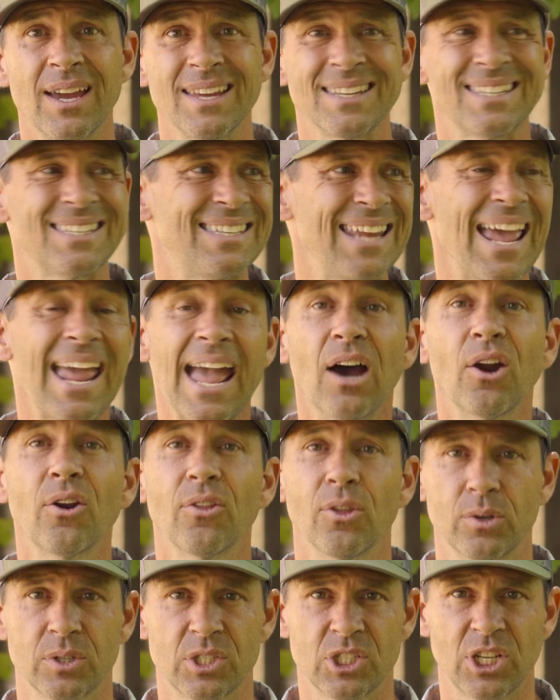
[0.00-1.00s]
Stay out
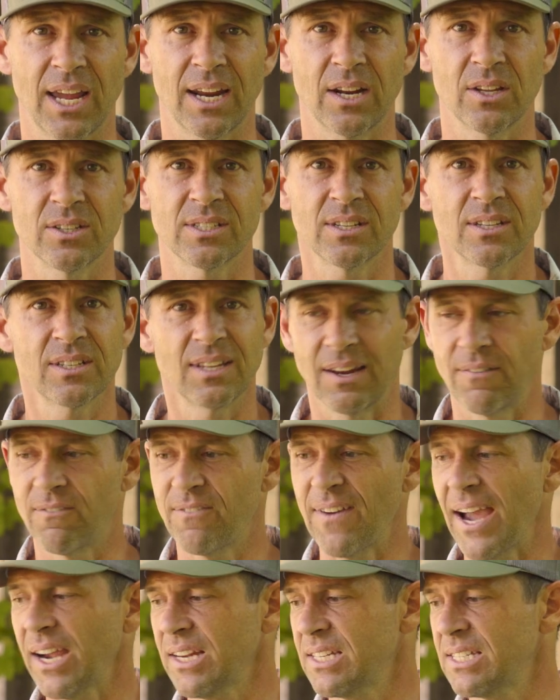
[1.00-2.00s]
of those channels. In
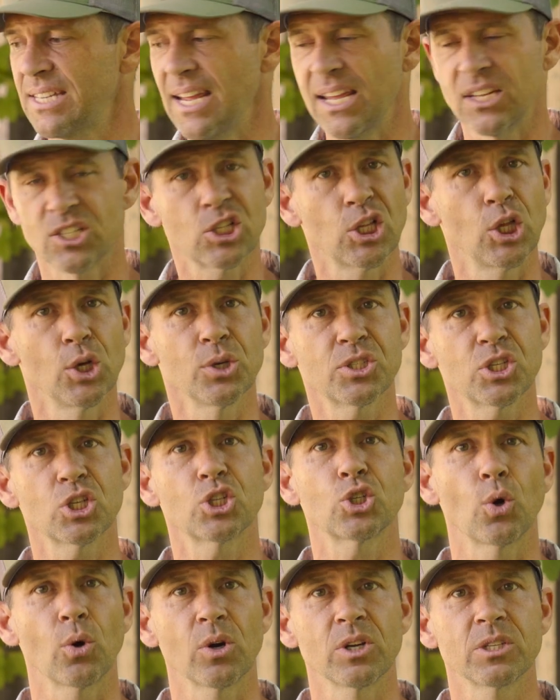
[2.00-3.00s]
fact, stay as close to
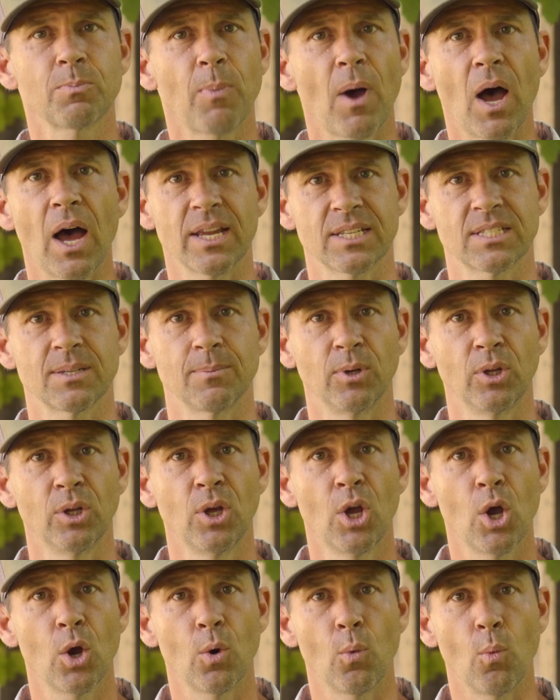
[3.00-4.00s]
shore as possible
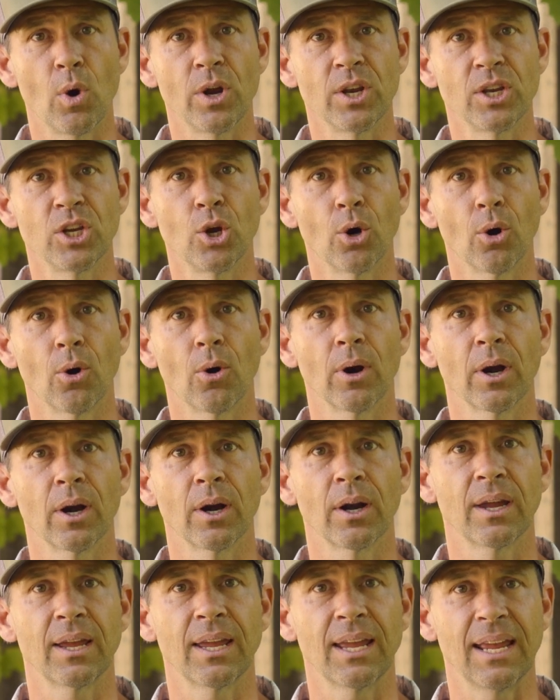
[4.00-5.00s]
when
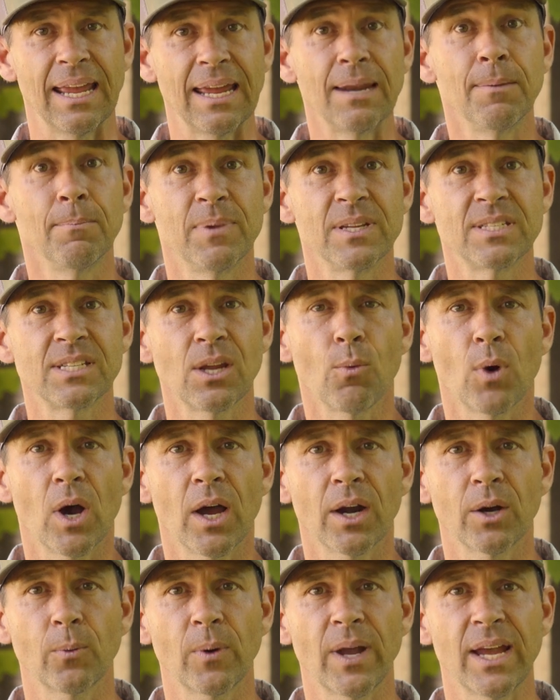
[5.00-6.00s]
you're in busy
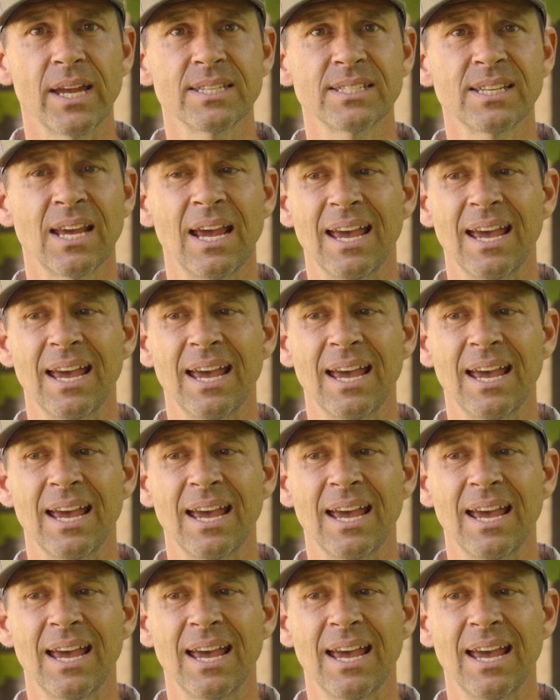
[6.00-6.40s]
waterways,